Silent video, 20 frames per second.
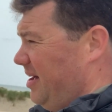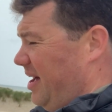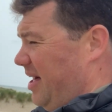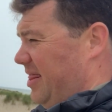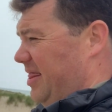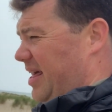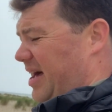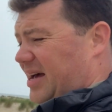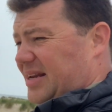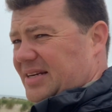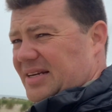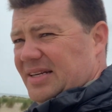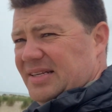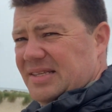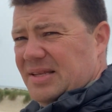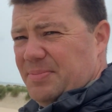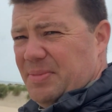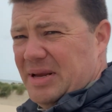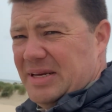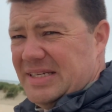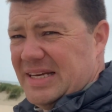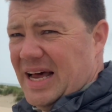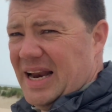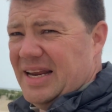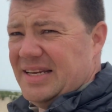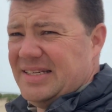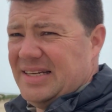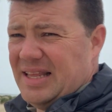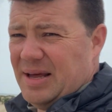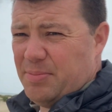And that is the
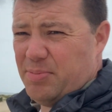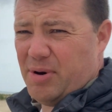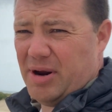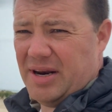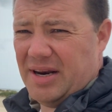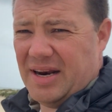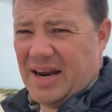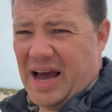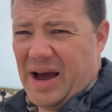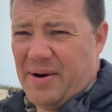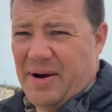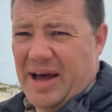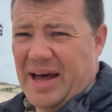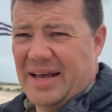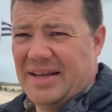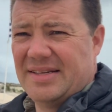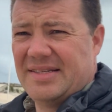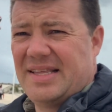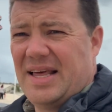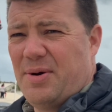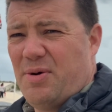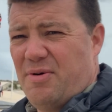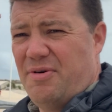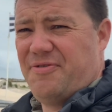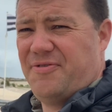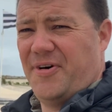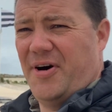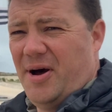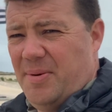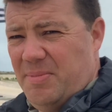mentality that Britain now has. They were
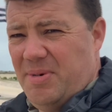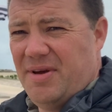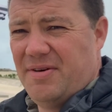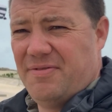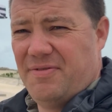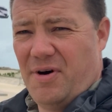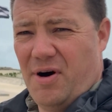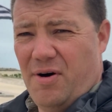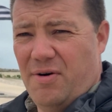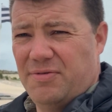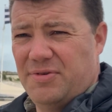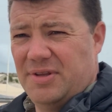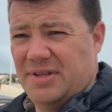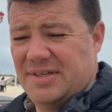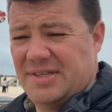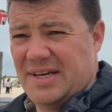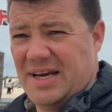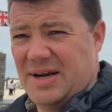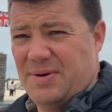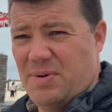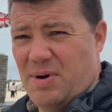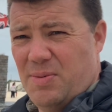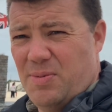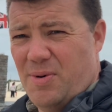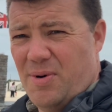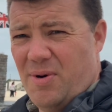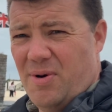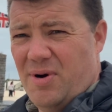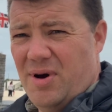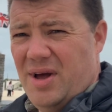firmly involved in the Second World
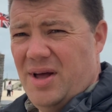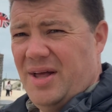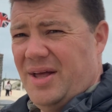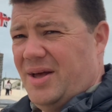War.